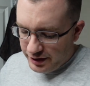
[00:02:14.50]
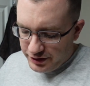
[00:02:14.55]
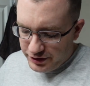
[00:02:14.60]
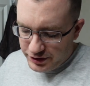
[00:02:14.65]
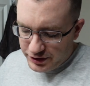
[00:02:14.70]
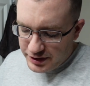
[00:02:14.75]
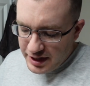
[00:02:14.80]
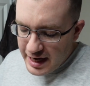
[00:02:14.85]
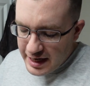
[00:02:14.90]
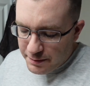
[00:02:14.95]

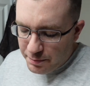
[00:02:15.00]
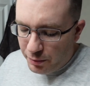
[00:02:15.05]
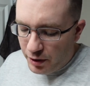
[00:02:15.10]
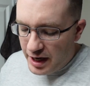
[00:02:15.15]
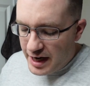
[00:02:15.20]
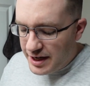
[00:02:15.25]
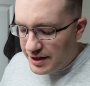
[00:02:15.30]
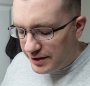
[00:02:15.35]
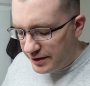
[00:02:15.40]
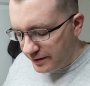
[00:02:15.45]
snake
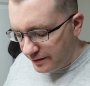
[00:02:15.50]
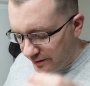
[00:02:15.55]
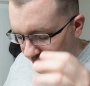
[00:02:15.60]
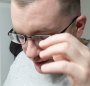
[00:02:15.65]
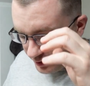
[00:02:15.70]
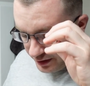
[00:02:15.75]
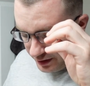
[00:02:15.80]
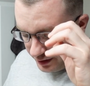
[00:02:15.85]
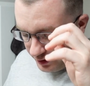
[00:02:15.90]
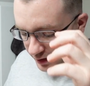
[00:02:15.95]
bite.
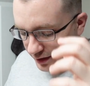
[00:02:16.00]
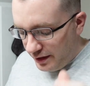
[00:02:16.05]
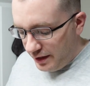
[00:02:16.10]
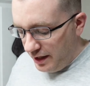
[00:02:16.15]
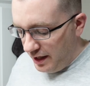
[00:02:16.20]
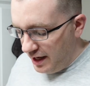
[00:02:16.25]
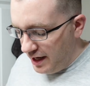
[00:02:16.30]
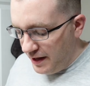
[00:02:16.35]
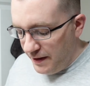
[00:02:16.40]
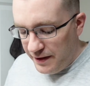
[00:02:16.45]

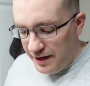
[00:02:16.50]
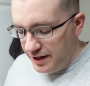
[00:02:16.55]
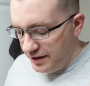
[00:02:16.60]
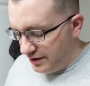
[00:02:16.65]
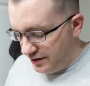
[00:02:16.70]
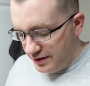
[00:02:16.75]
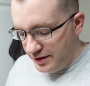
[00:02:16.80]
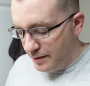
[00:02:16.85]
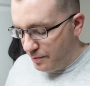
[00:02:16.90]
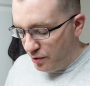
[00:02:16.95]
And
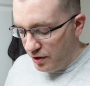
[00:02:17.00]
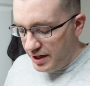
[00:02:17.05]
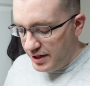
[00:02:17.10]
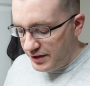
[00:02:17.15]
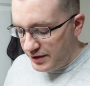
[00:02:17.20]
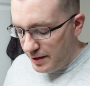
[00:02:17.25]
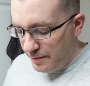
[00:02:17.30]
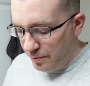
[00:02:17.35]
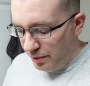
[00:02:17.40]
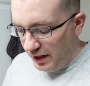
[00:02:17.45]
this is a pretty
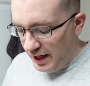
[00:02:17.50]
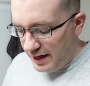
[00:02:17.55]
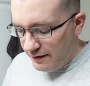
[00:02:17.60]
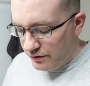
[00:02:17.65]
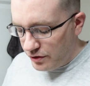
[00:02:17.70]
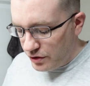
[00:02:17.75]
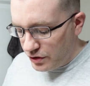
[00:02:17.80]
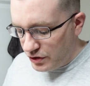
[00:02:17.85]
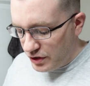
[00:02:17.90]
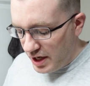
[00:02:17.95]
simple
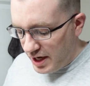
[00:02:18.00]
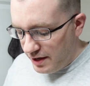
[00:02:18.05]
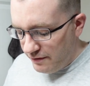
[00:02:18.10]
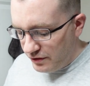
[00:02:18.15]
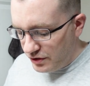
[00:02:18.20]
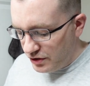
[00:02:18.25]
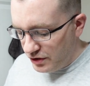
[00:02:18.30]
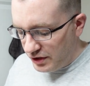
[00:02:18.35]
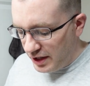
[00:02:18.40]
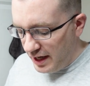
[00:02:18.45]
aftershave.
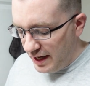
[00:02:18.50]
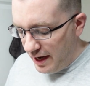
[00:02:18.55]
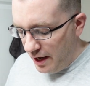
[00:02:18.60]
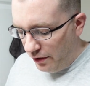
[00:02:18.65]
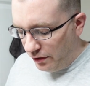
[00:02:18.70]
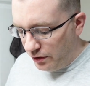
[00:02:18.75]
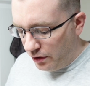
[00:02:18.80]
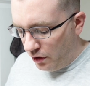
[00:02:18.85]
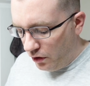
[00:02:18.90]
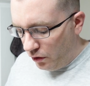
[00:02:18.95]
It's just got
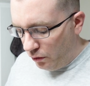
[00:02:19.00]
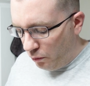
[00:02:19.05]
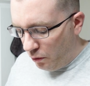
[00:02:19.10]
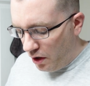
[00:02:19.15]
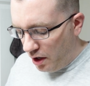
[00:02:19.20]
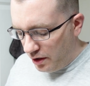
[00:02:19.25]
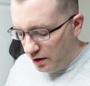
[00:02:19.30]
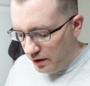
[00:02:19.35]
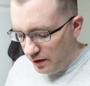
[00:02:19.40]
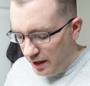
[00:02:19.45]
alcohol,
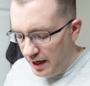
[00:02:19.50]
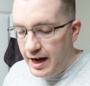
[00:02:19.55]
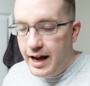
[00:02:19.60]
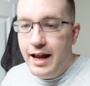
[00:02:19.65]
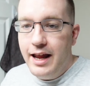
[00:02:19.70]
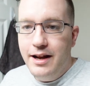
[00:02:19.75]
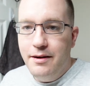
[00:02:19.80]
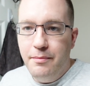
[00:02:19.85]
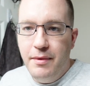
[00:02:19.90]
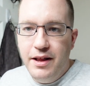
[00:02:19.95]
water,
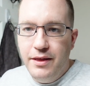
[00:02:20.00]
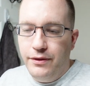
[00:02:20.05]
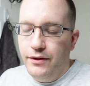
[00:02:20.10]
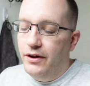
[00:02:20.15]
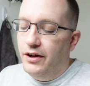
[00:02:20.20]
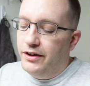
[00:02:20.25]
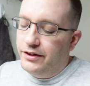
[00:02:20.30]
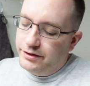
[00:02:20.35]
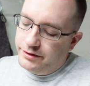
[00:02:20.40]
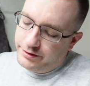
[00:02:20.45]
and
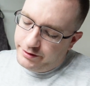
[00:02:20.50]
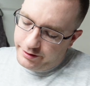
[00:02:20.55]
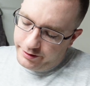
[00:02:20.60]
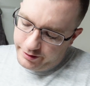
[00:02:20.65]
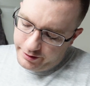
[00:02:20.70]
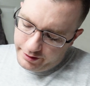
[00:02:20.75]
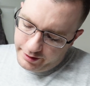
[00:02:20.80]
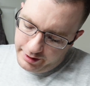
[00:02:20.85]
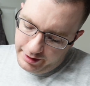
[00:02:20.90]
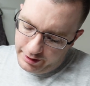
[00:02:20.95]
menthol.
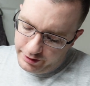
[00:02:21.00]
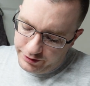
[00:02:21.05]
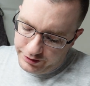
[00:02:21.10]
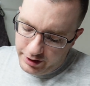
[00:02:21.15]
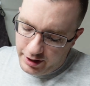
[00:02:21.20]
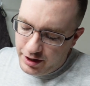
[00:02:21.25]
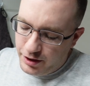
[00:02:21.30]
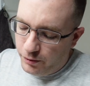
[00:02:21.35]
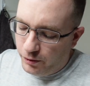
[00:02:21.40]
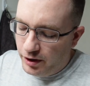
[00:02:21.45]
And I'll
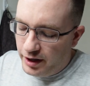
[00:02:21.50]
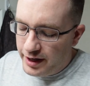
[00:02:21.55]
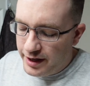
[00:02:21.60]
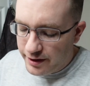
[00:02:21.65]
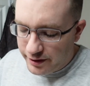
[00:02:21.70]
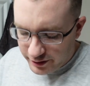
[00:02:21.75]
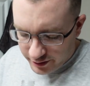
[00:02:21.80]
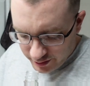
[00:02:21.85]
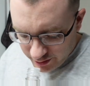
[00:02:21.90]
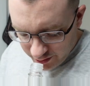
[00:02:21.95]
tell you
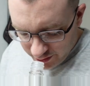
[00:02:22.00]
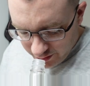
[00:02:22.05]
what,